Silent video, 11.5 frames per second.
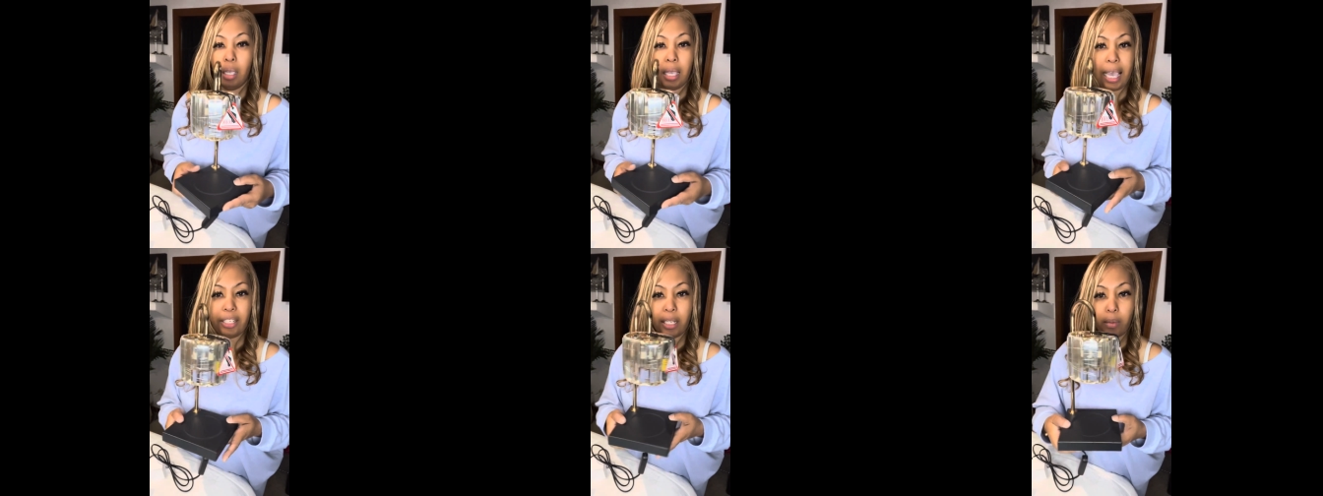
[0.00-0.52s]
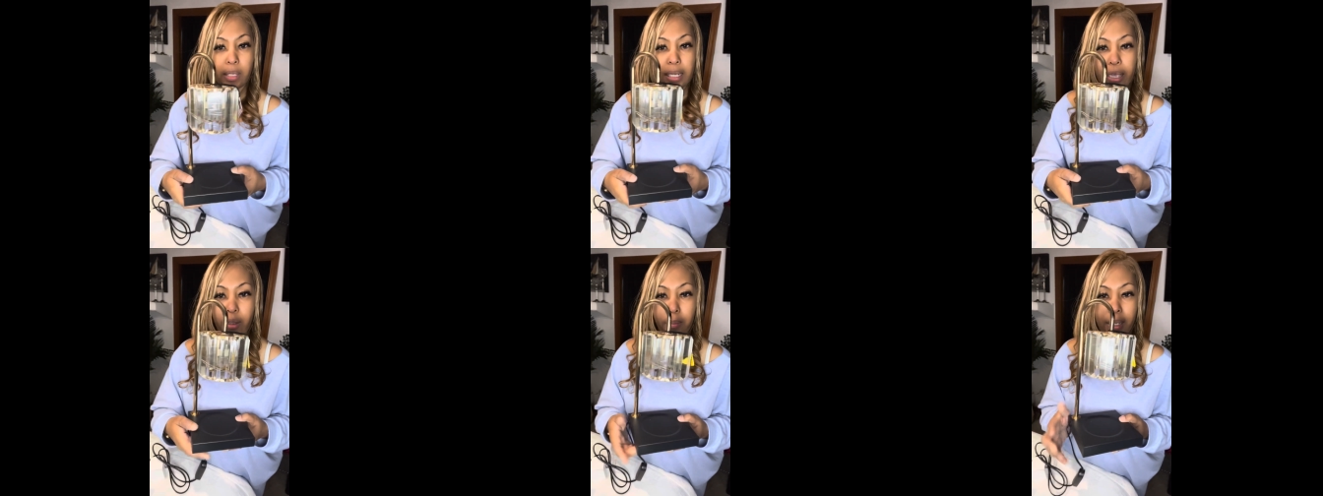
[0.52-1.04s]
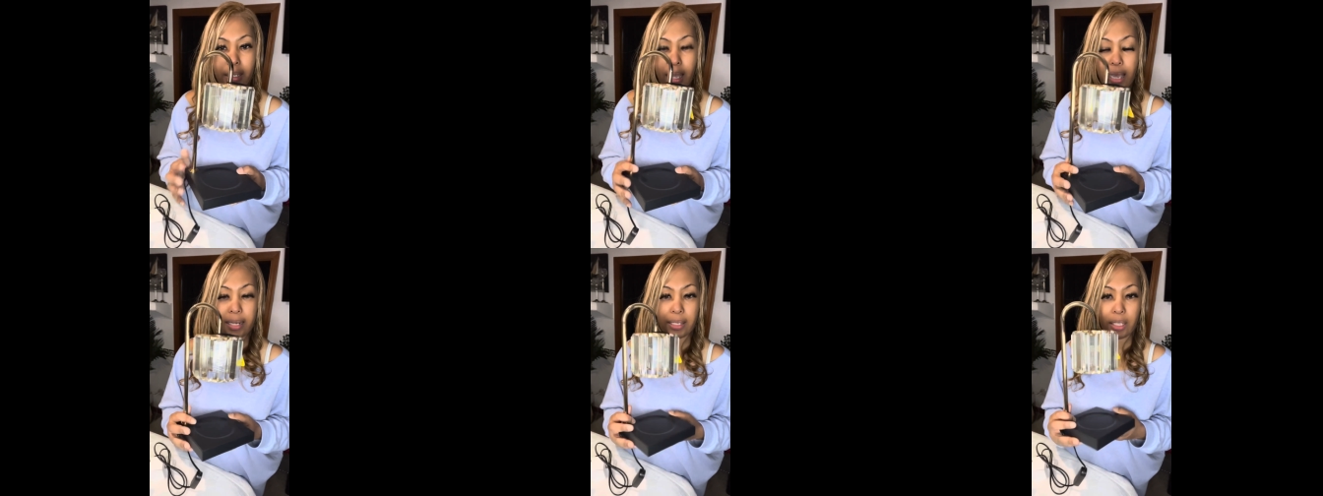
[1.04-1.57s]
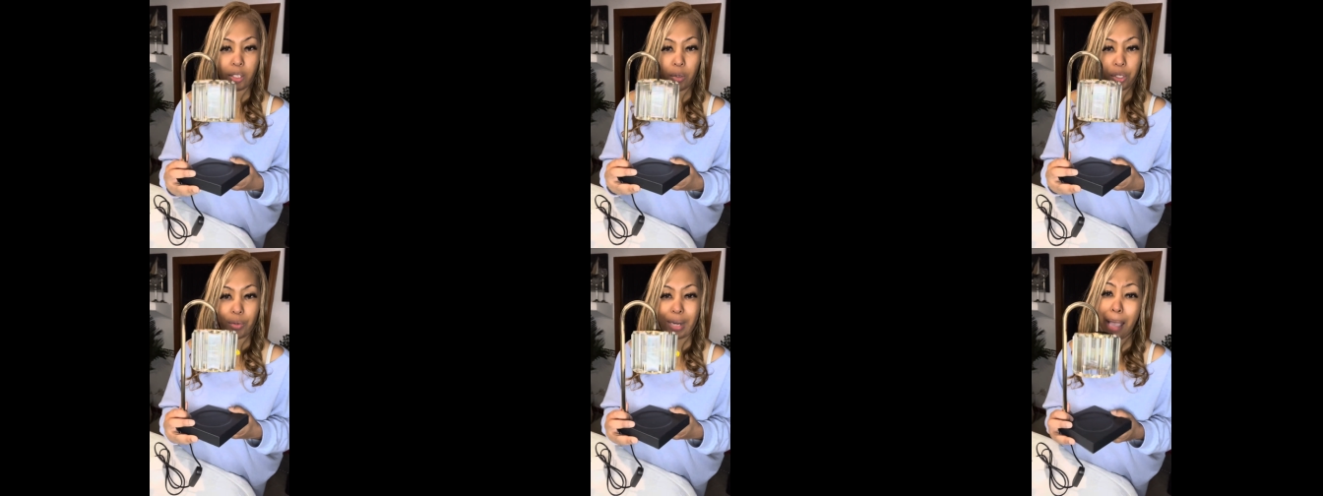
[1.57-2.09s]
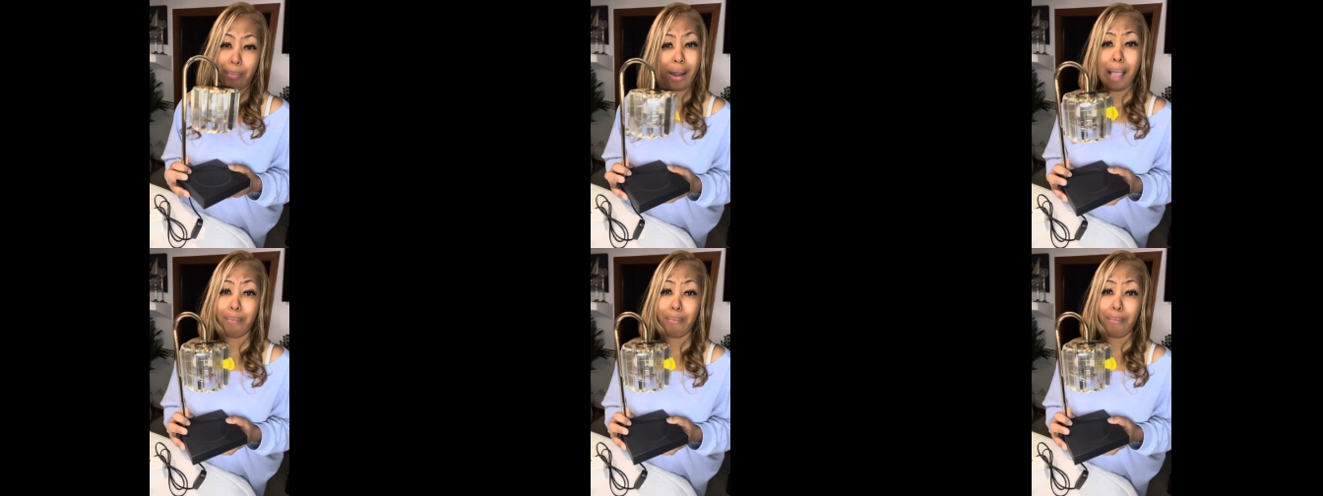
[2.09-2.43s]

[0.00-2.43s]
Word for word: I just was like, oh my God, this is so cute. I am